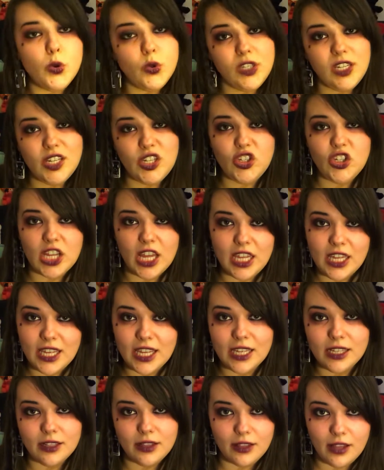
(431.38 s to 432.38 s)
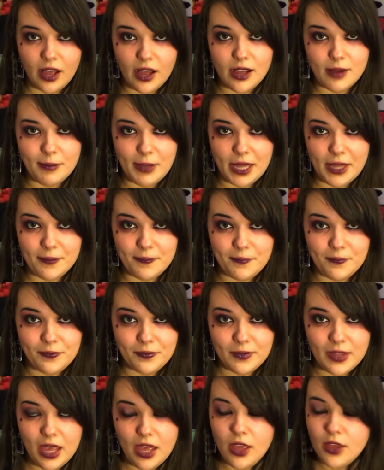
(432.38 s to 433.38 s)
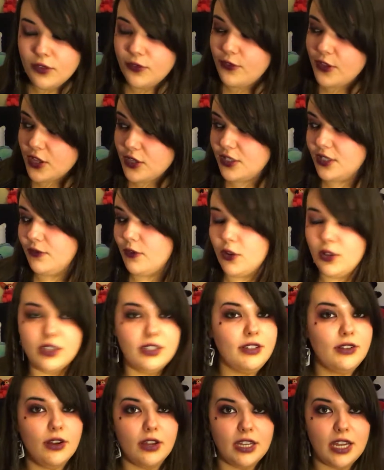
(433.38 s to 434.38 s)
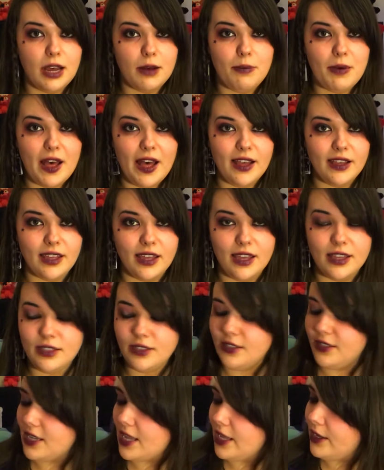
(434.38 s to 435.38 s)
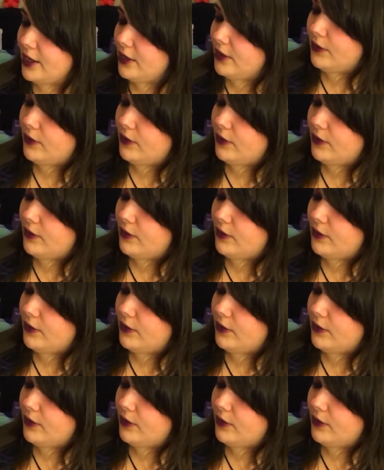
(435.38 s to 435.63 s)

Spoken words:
shaking llama. First of all, it's not an alpaca, and second of